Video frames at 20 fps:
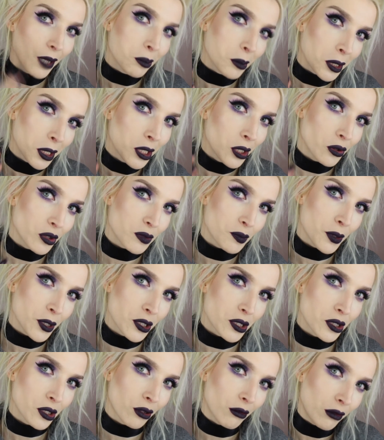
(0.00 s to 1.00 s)
Up close,
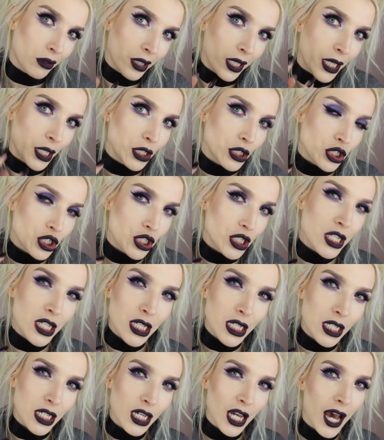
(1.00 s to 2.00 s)
personal,
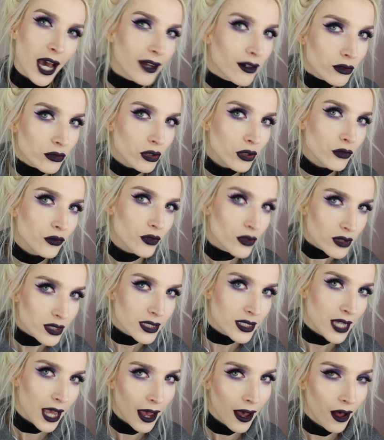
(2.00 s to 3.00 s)
HD. I don't know if you
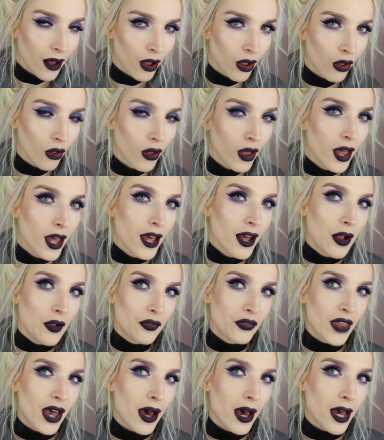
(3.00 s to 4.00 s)
can tell
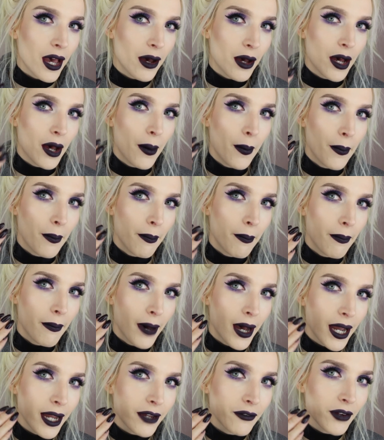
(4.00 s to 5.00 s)
that
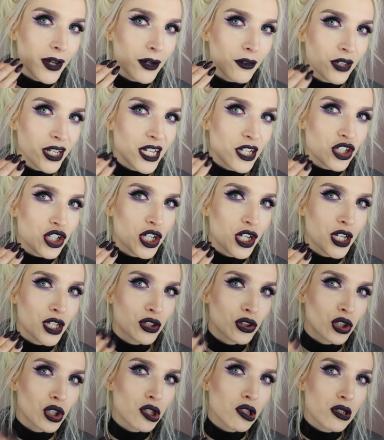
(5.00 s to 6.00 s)
my
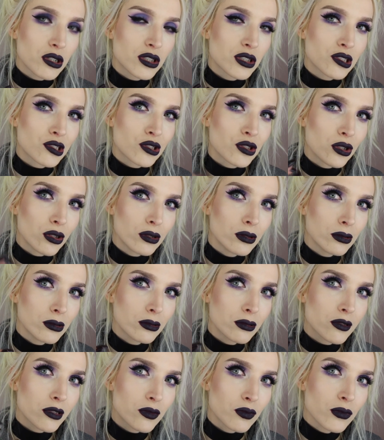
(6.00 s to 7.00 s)
foundation looks
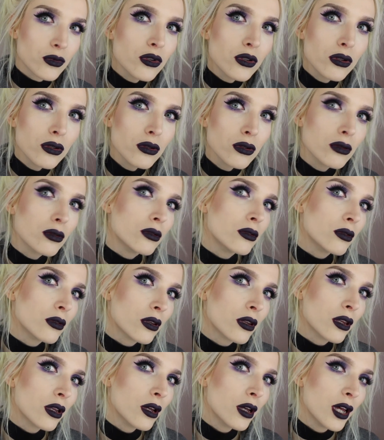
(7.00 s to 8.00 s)
so
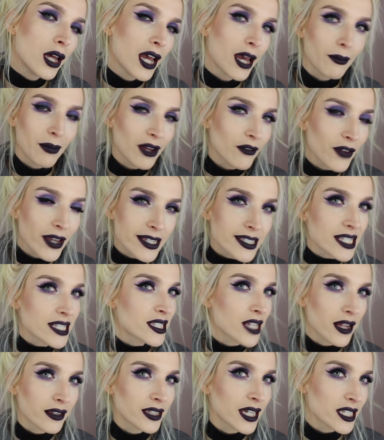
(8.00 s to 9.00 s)
smooth. My face
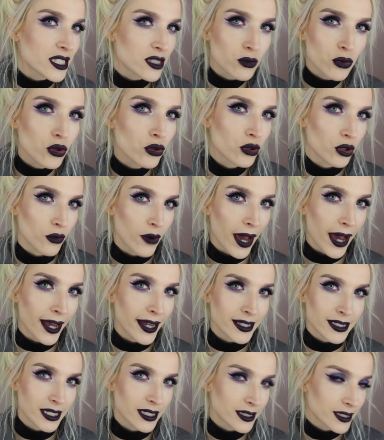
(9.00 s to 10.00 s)
is not that smooth, you
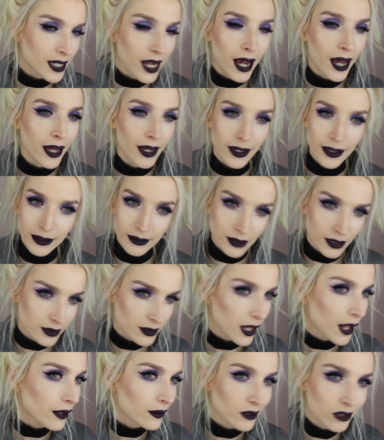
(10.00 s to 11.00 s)
guys. It's not. It does
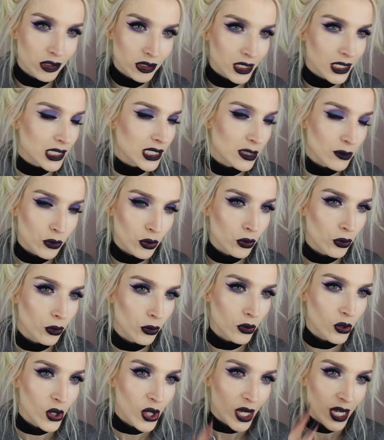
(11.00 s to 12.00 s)
not look this
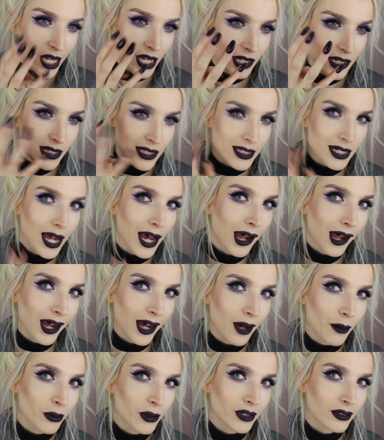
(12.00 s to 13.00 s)
smooth. It does not
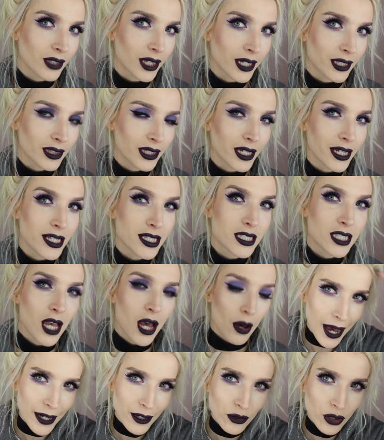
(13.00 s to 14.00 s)
happen like this.
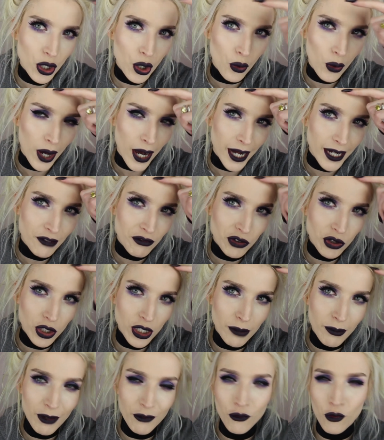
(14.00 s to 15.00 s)
I don't know. I even
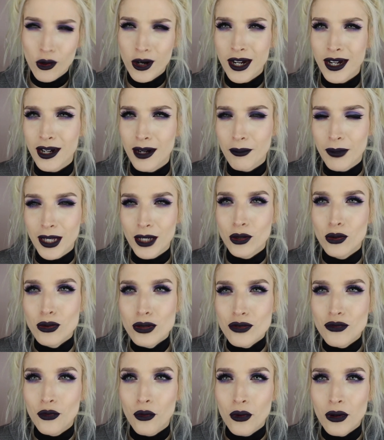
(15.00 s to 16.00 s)
look at my forehead and I'm like,
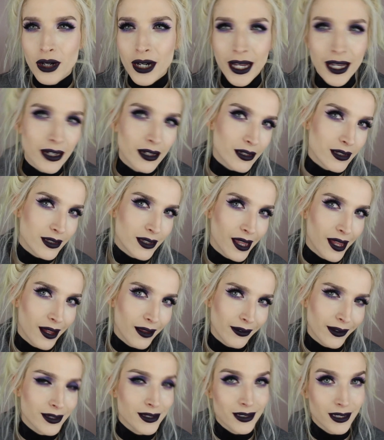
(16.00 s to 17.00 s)
whose forehead is
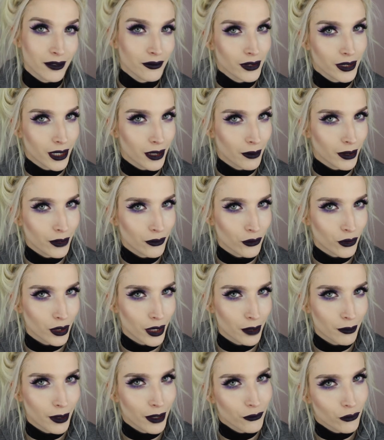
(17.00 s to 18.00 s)
that? That's definitely not my
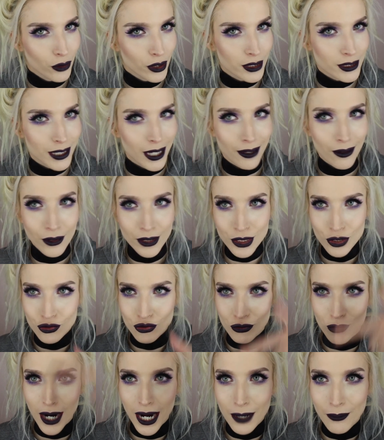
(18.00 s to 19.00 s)
forehead. My forehead's got all these
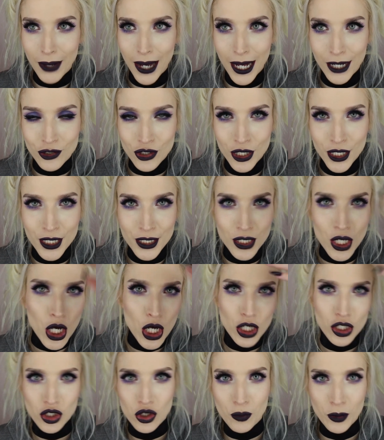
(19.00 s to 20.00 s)
dry patches,
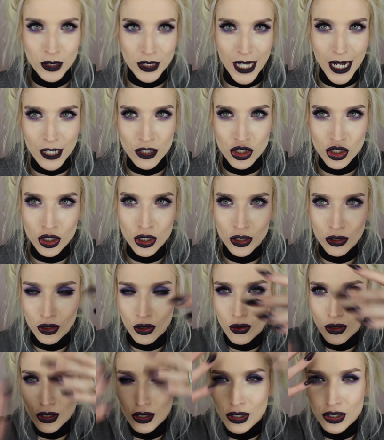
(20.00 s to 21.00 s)
super textured. It
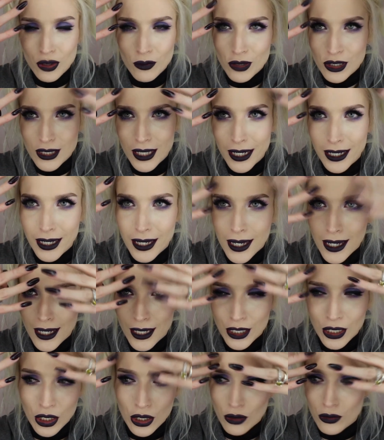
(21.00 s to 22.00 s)
looks almost like,
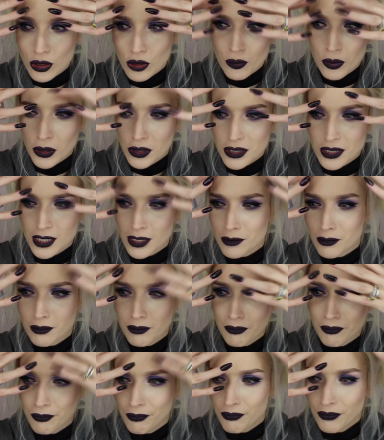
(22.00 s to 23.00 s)
you know, you put
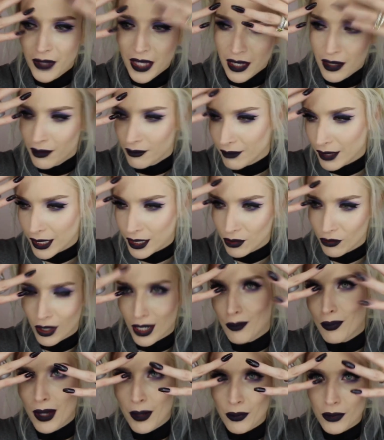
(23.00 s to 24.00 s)
some like
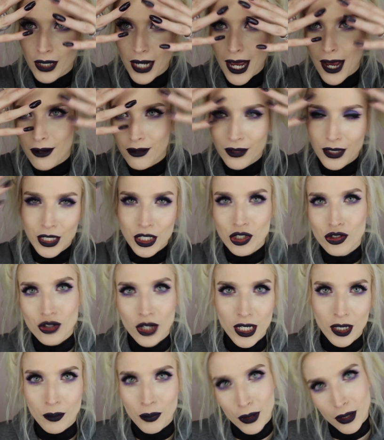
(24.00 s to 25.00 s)
crepe paper down and then you
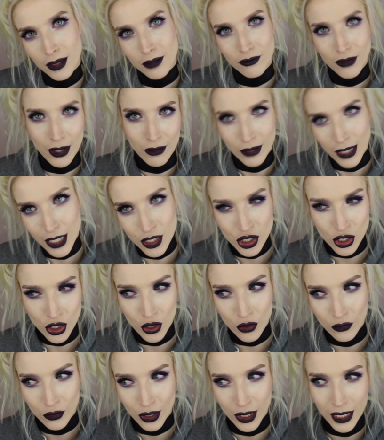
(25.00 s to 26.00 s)
try to put foundation
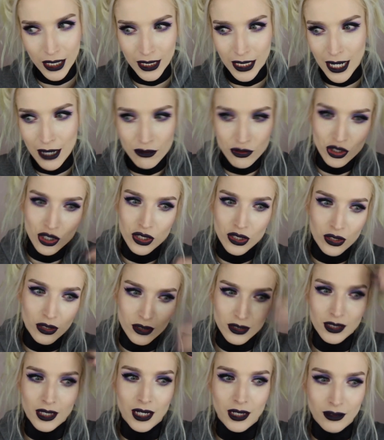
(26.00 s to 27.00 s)
over it, and now it just
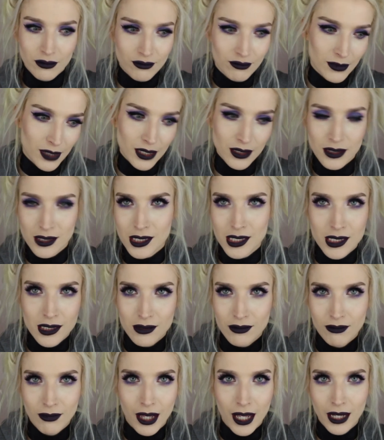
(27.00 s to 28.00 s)
looks like this
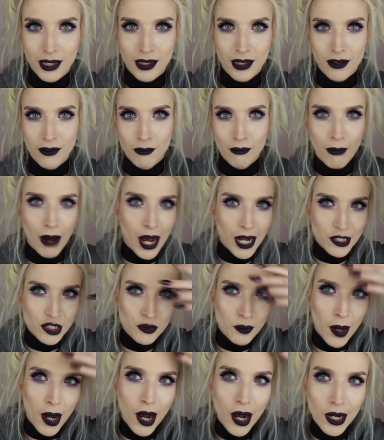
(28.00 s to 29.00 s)
like Mod
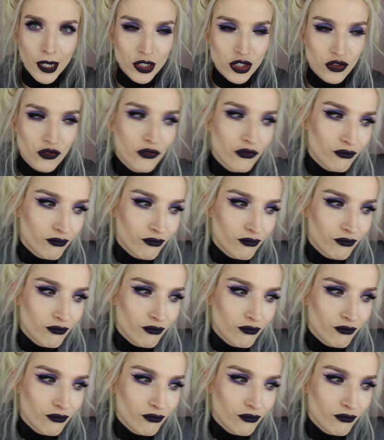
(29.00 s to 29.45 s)
Podge